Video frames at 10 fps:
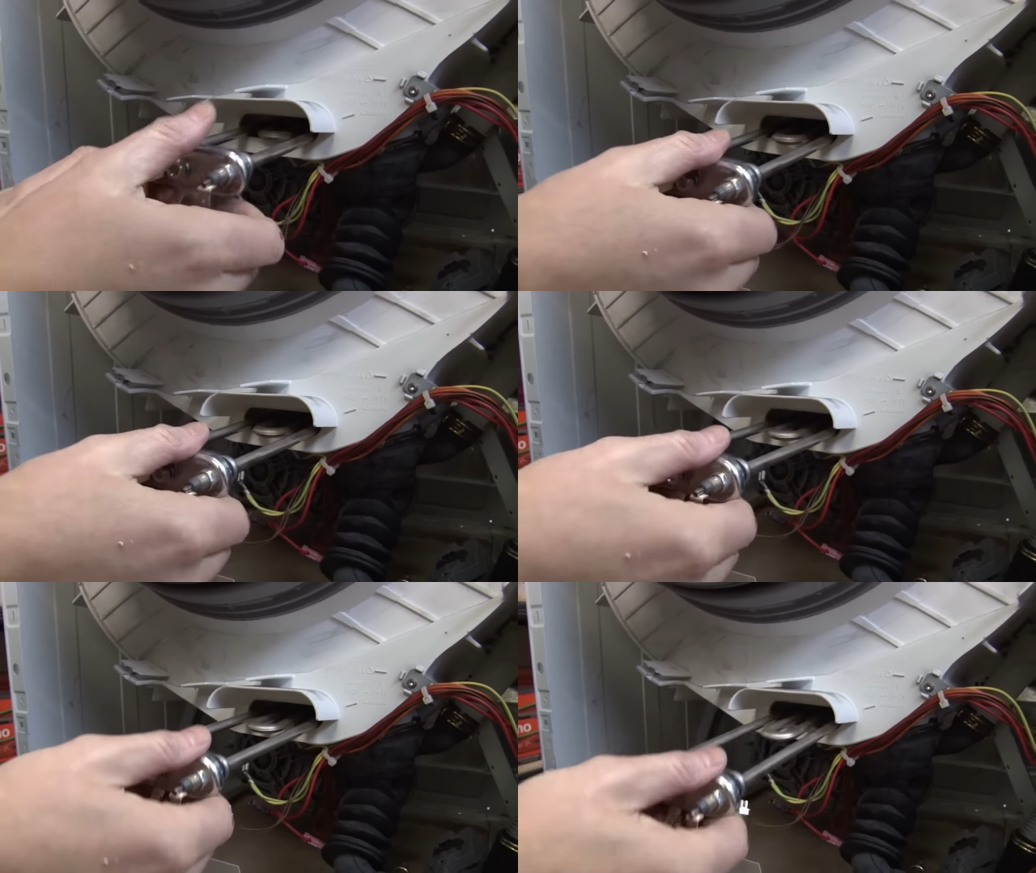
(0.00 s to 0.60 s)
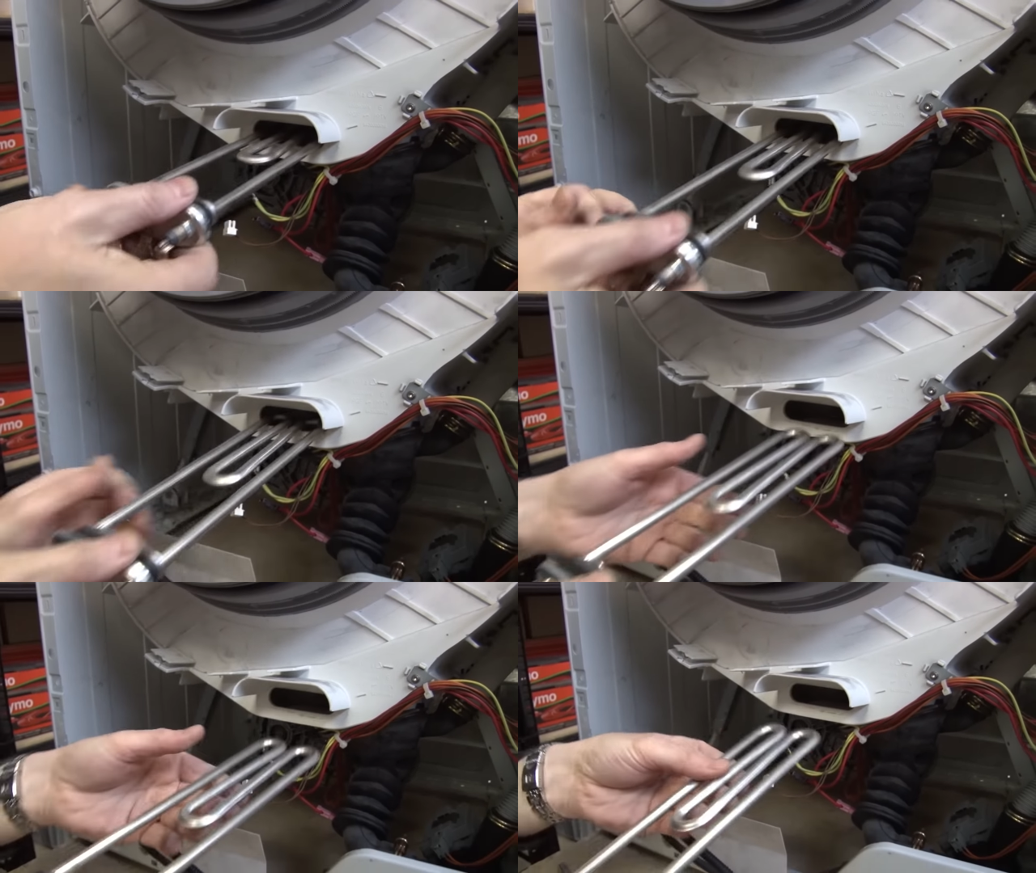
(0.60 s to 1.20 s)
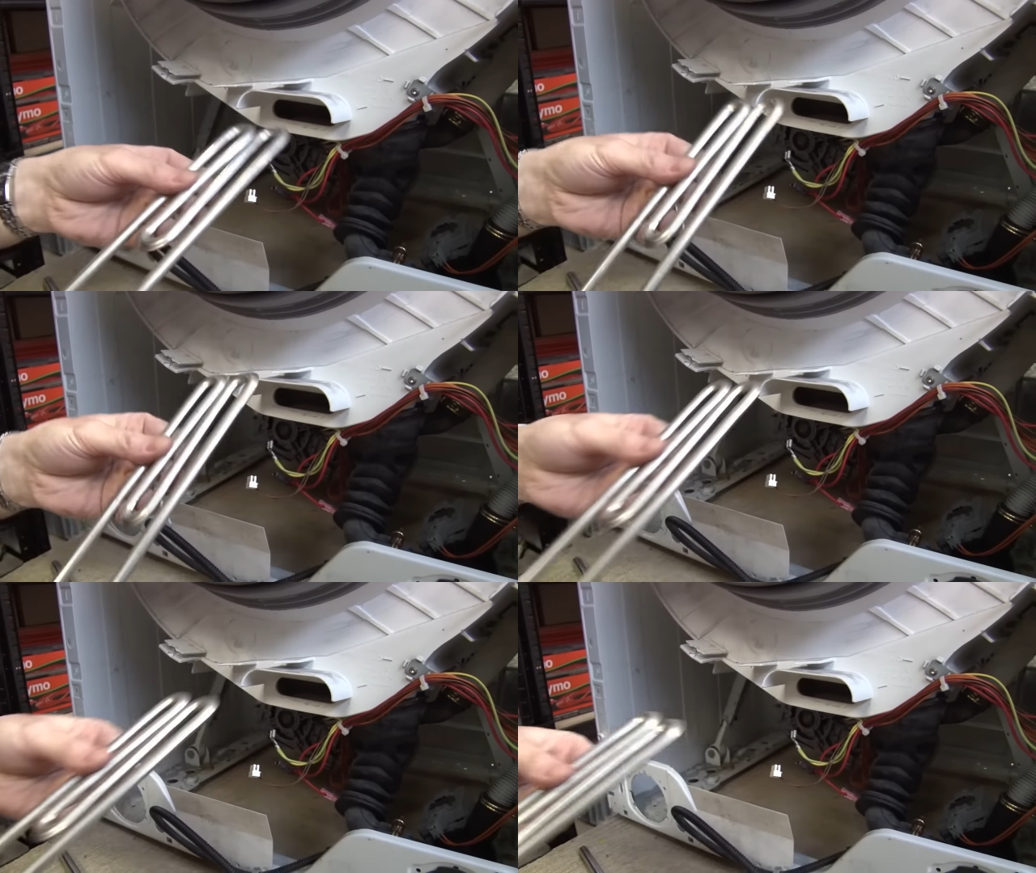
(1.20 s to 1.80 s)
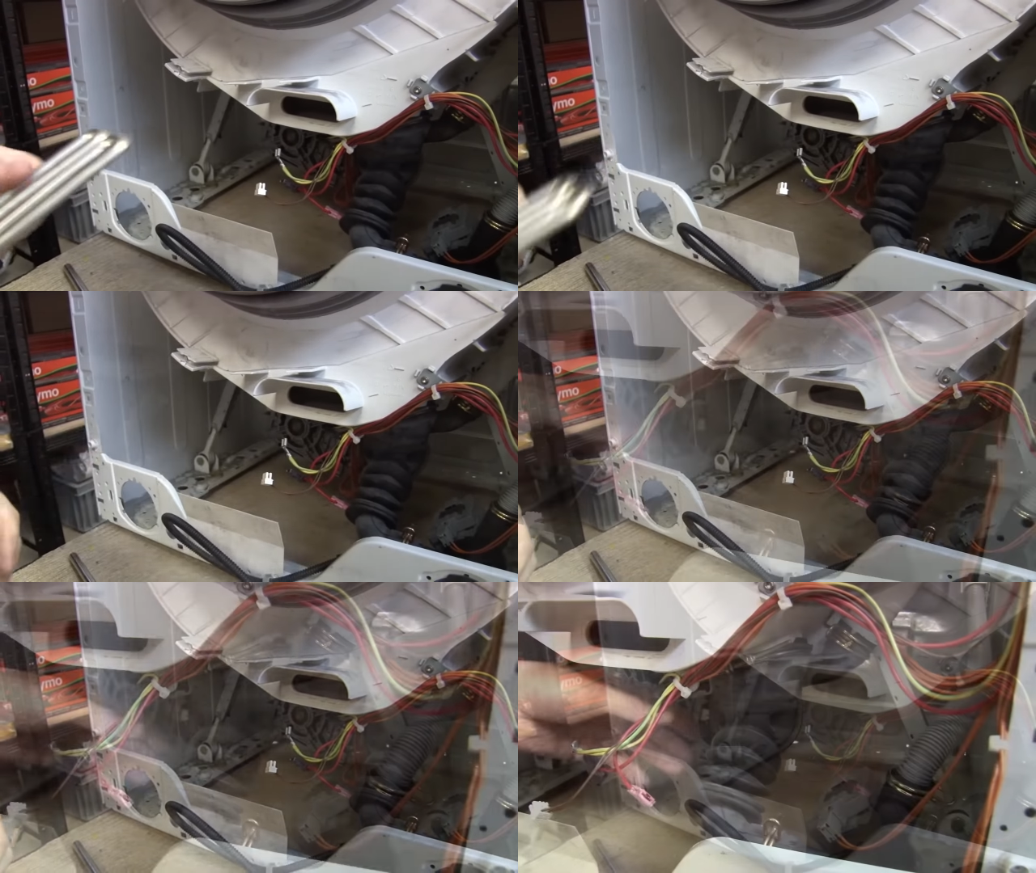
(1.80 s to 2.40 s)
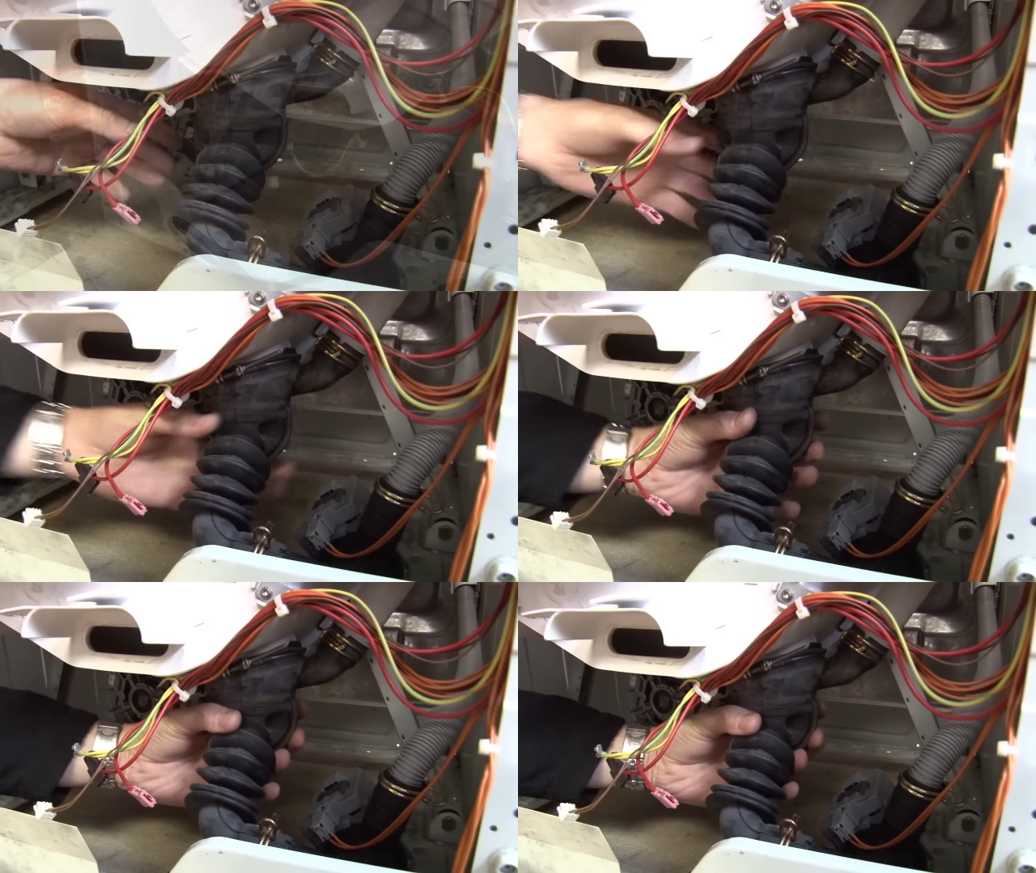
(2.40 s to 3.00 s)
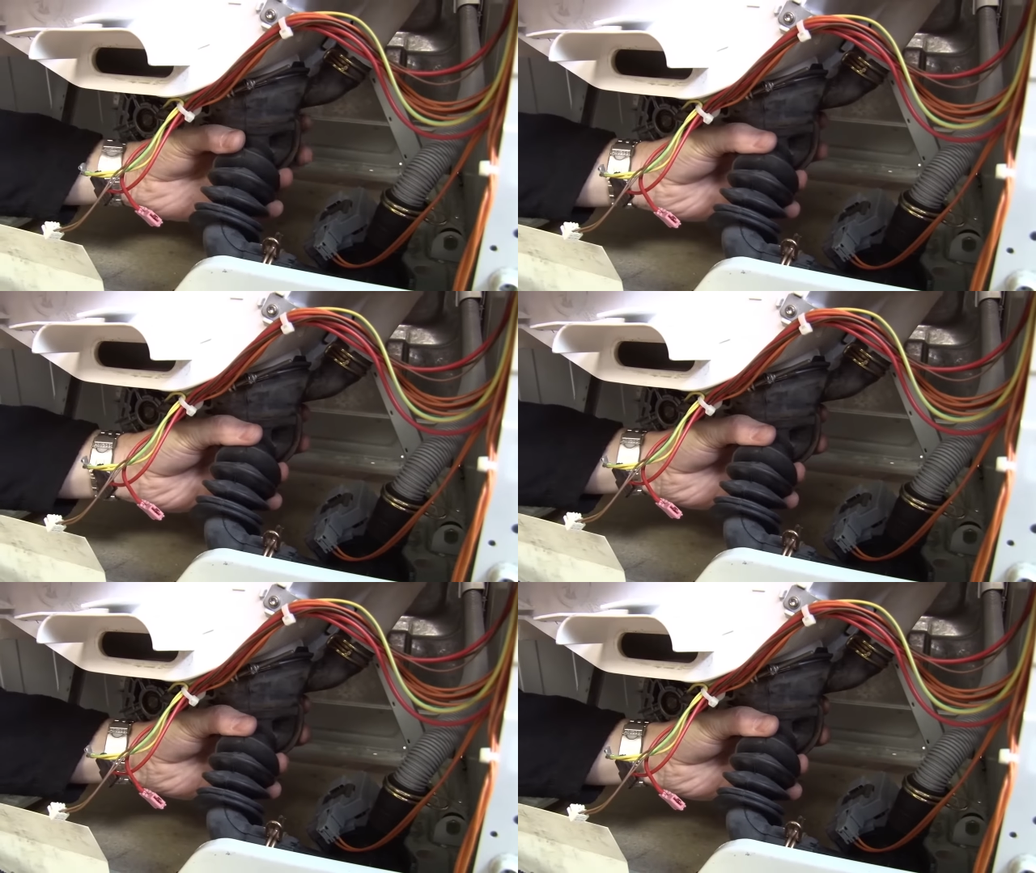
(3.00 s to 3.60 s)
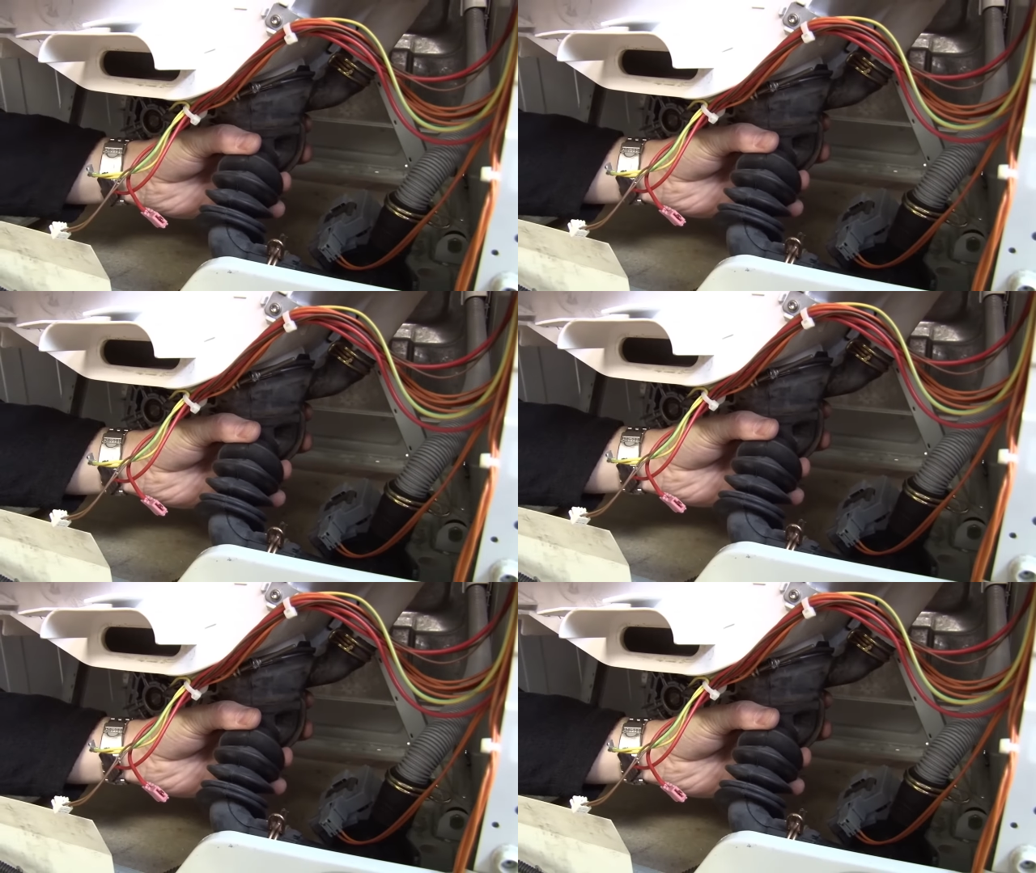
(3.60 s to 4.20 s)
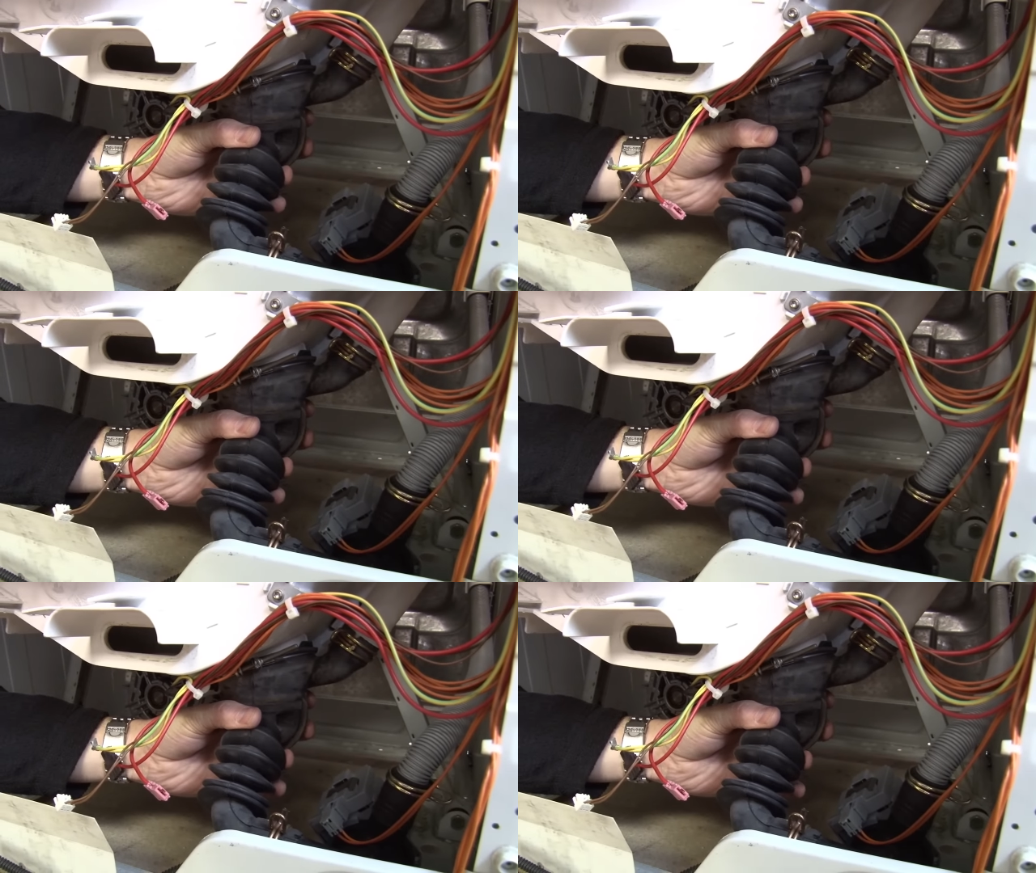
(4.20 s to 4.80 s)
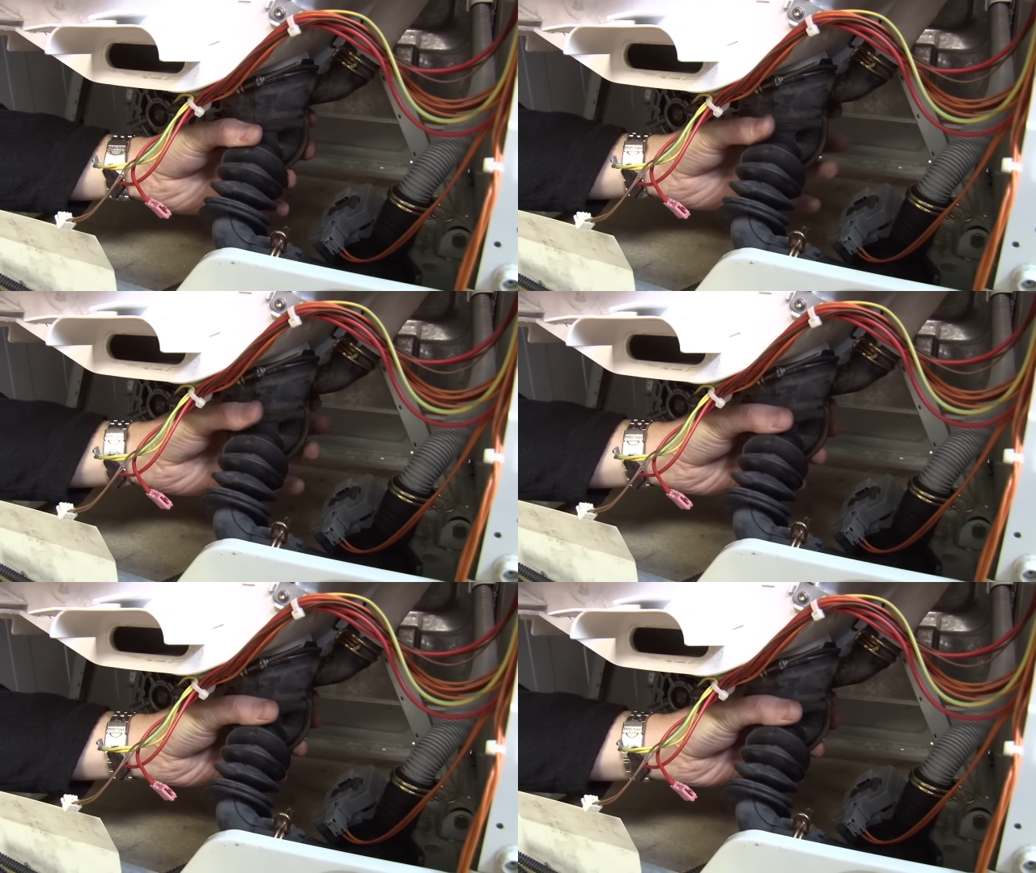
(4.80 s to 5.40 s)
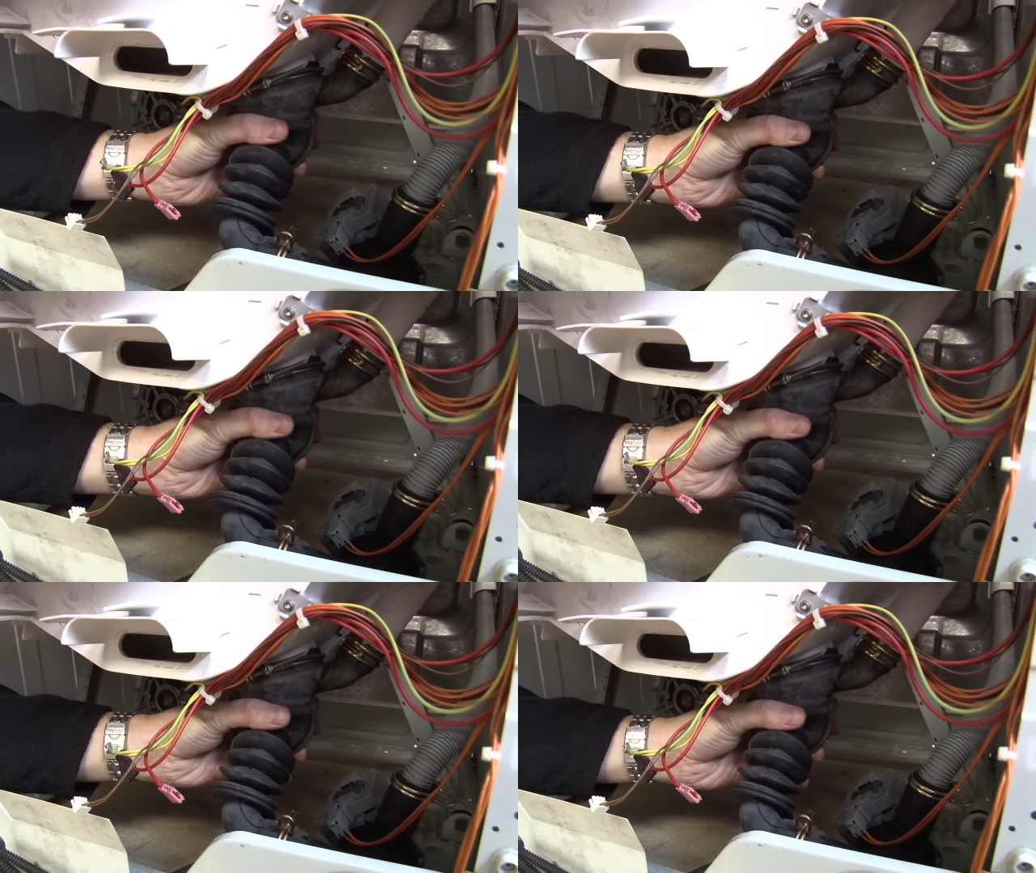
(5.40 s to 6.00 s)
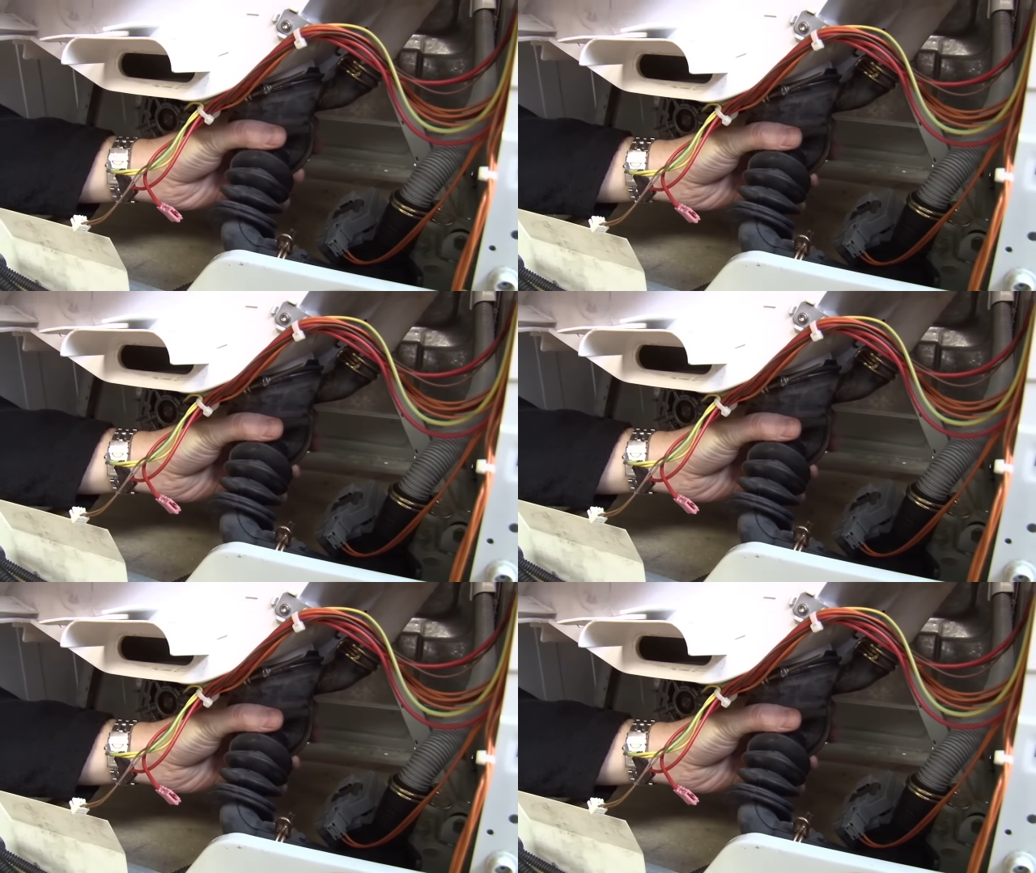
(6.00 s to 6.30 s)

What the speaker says: No face is visible, so there are no lips to read.